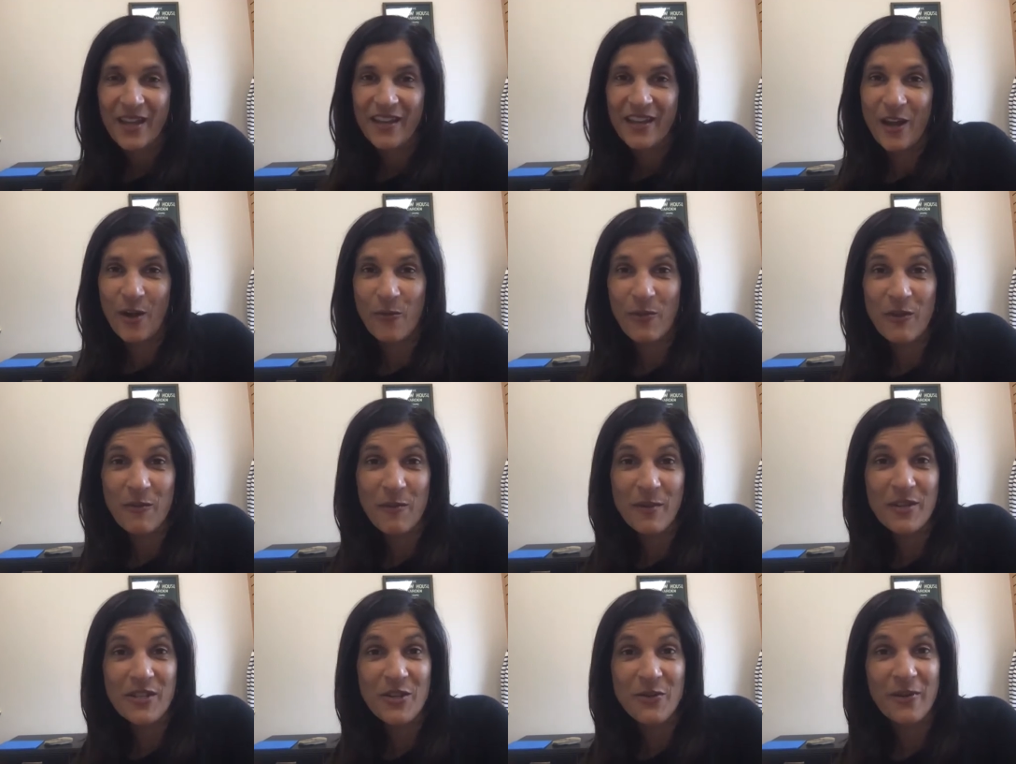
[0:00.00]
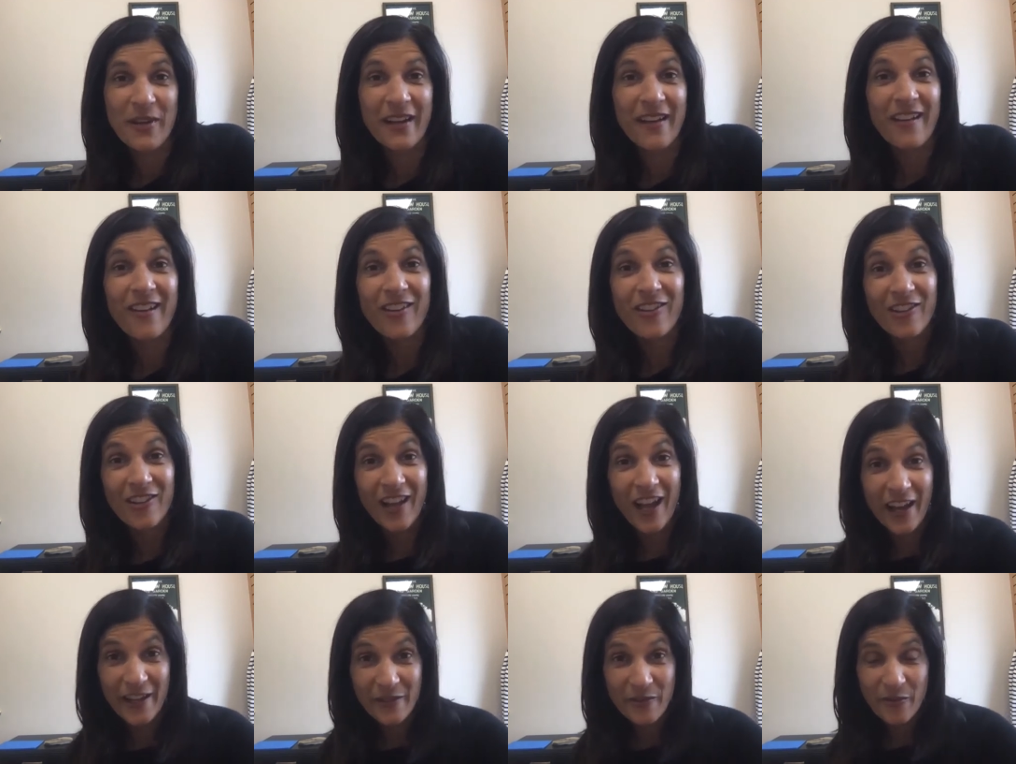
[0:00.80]
Now, we've been doing a
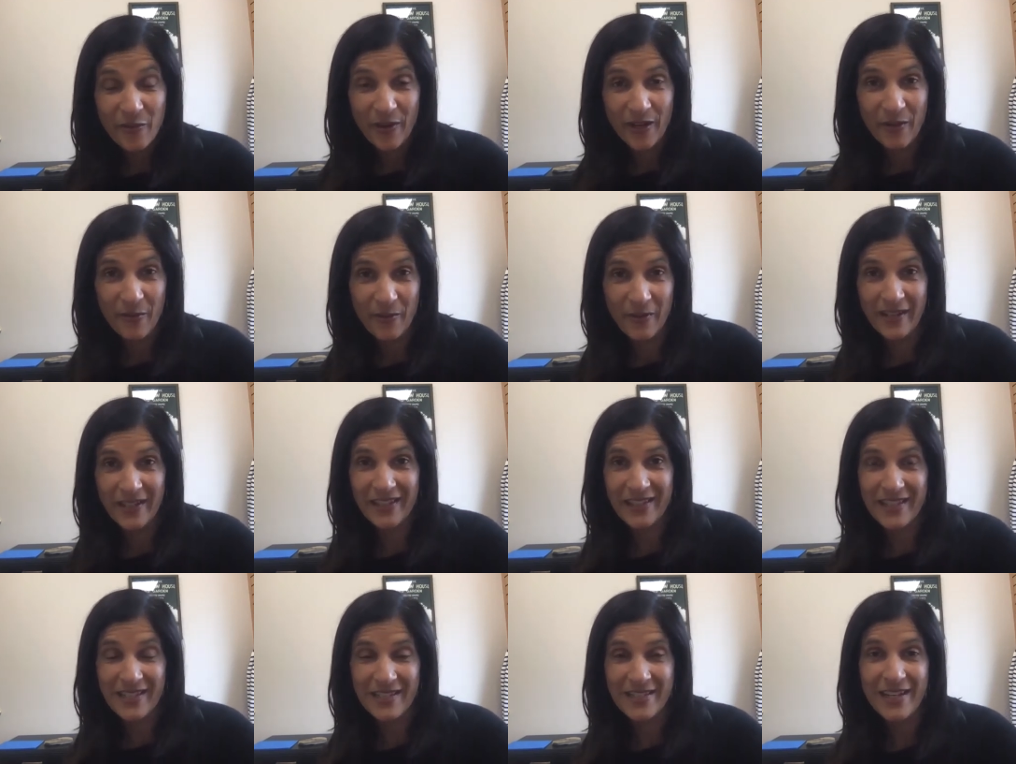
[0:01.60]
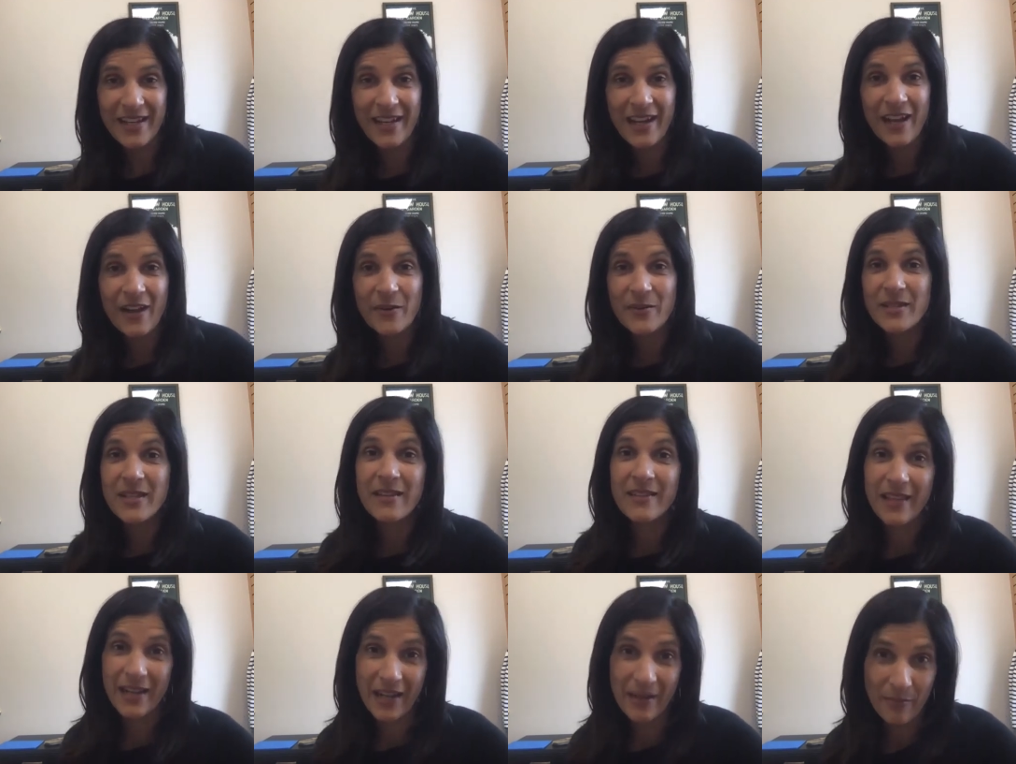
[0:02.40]
lot of great work in the State House
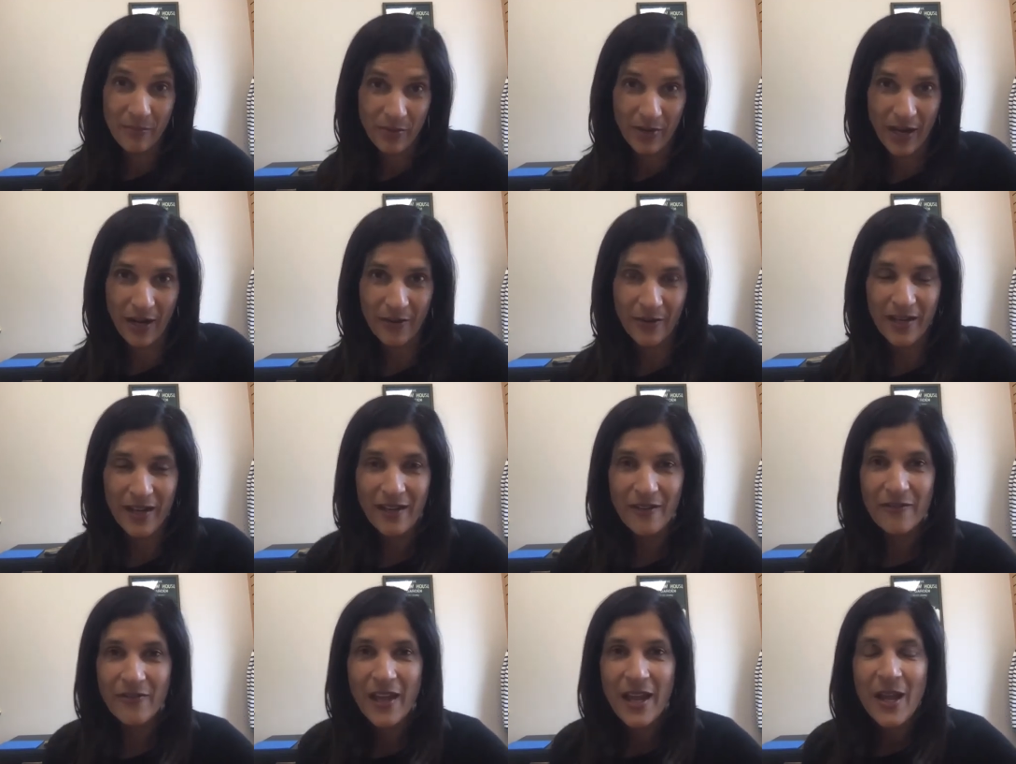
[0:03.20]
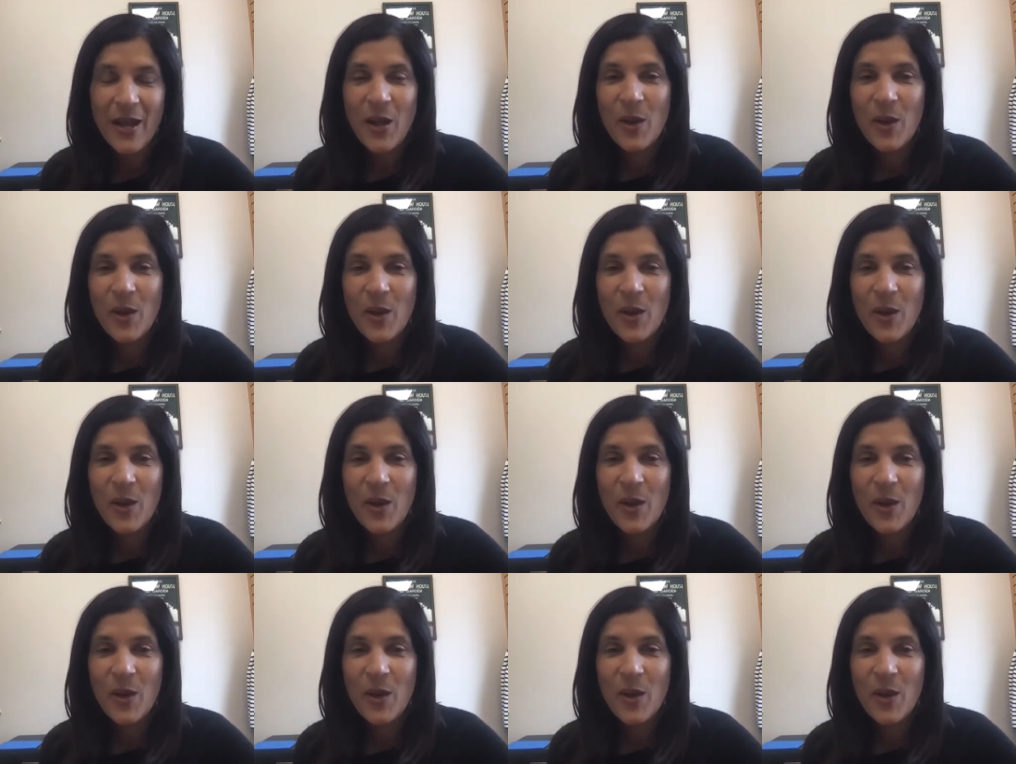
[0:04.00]
that I'm proud of,